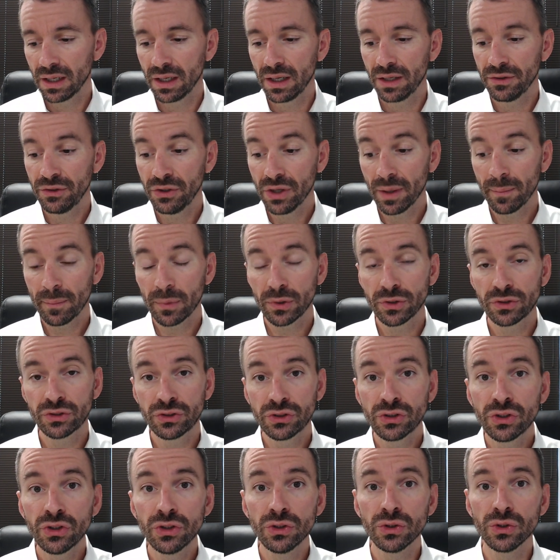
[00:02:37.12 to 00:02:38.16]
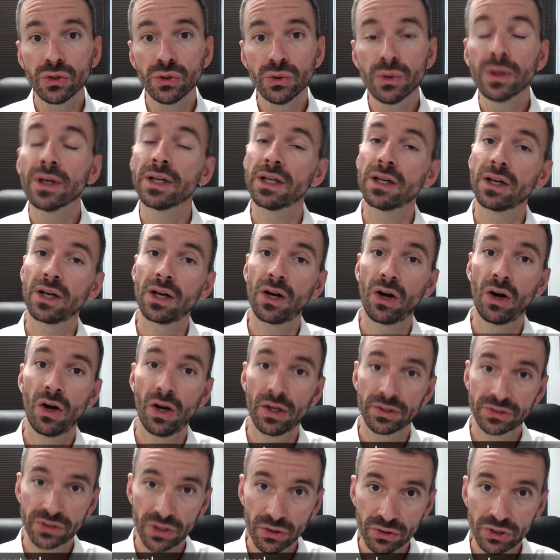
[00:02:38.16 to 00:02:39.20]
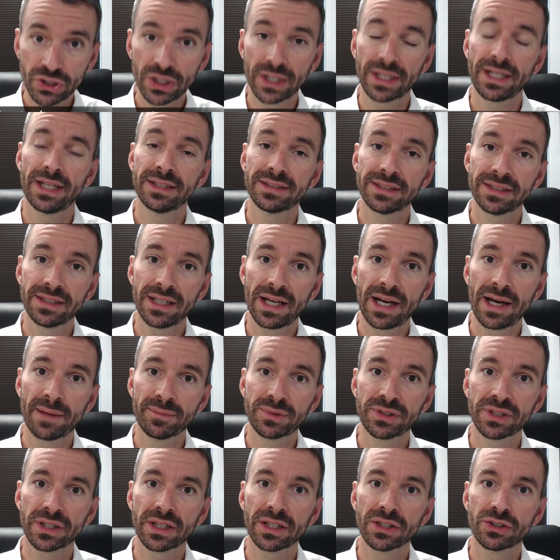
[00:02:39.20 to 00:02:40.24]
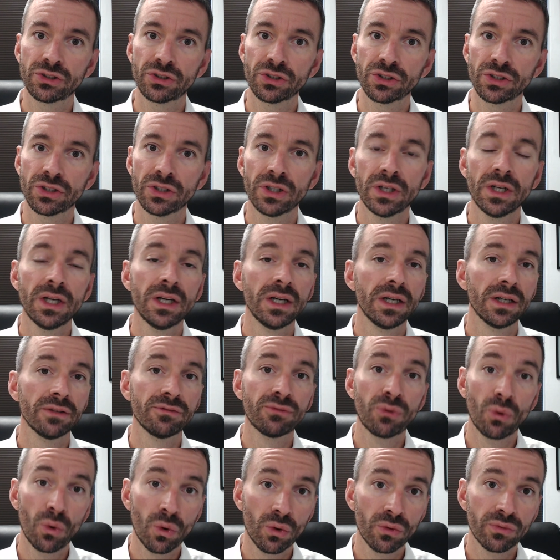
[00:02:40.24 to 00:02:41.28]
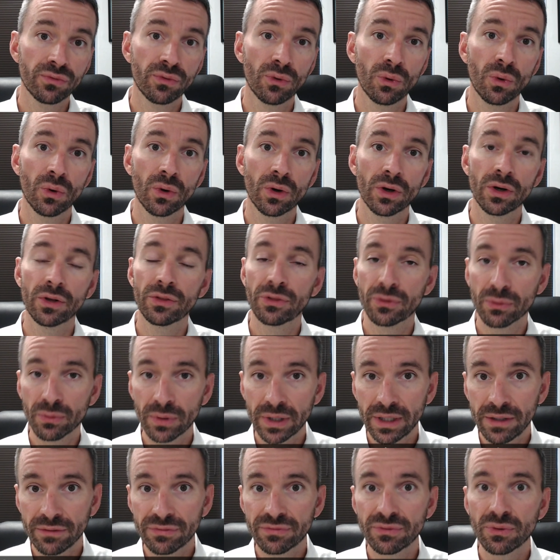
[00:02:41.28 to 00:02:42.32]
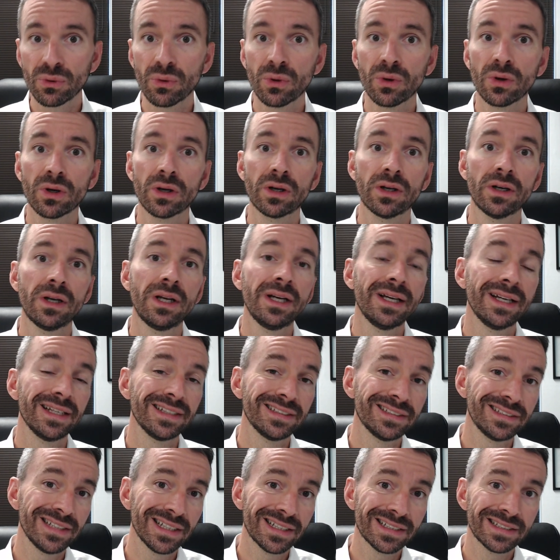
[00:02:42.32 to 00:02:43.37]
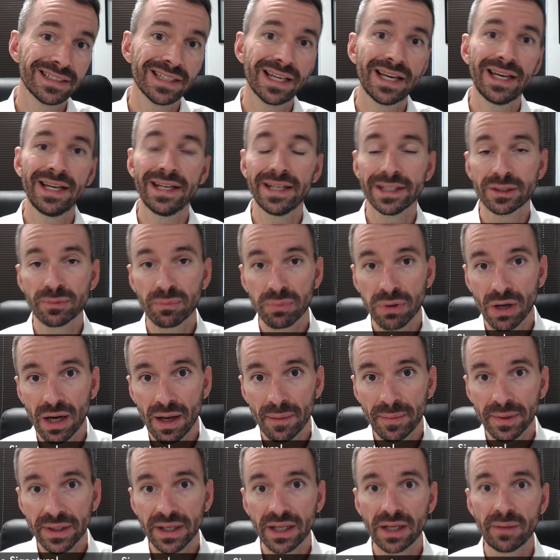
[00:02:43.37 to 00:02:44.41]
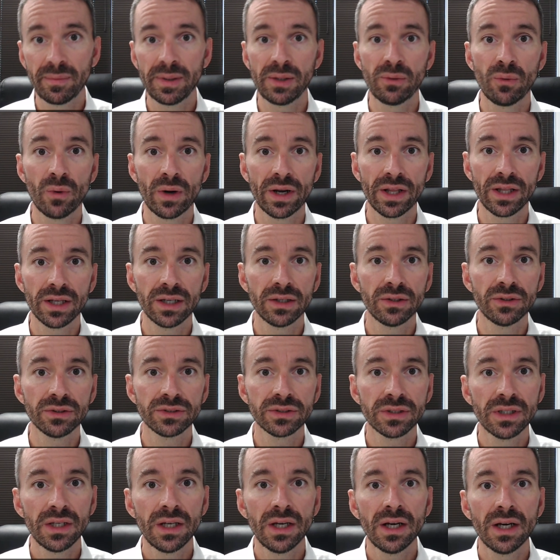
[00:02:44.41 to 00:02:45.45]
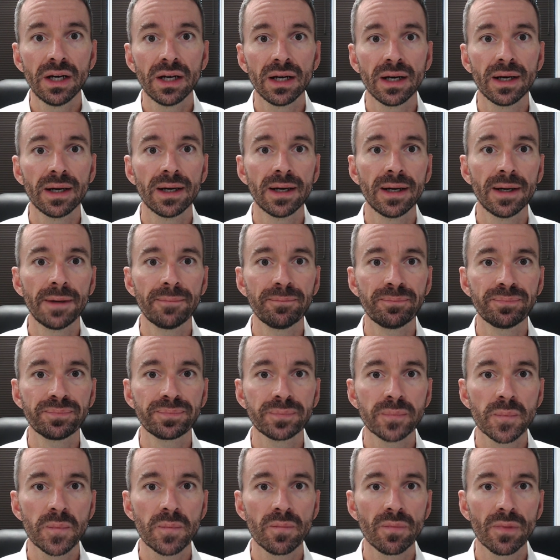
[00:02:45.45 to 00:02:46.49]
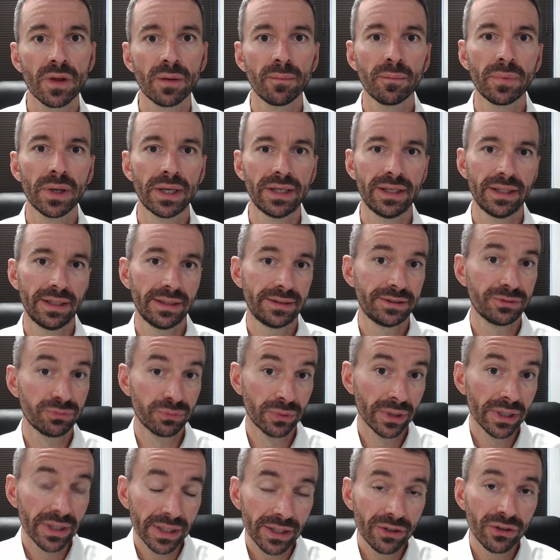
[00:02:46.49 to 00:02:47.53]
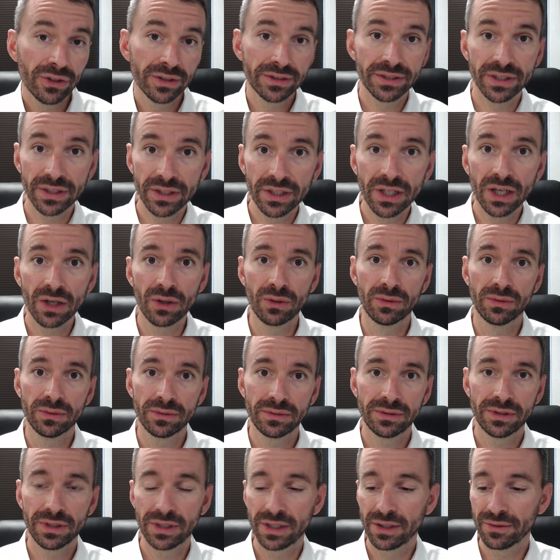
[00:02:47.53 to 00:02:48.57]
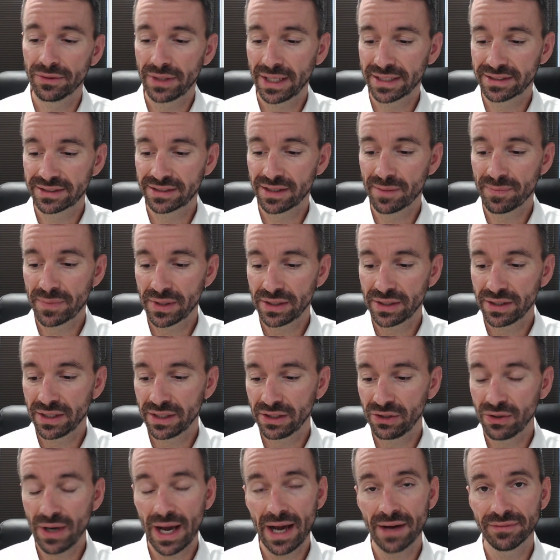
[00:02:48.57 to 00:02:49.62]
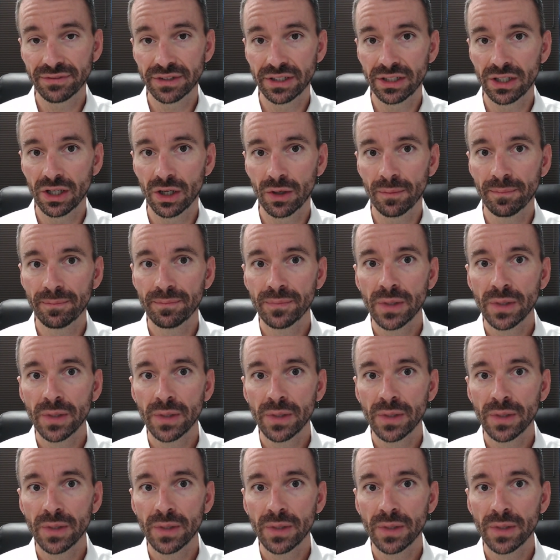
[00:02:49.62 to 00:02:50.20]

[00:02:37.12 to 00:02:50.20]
Number 2, also check out the time signature. 4/4, 3/4, 6/8. It's probably going to be one of those, but it's really good to know. You know, that's something that you have to know.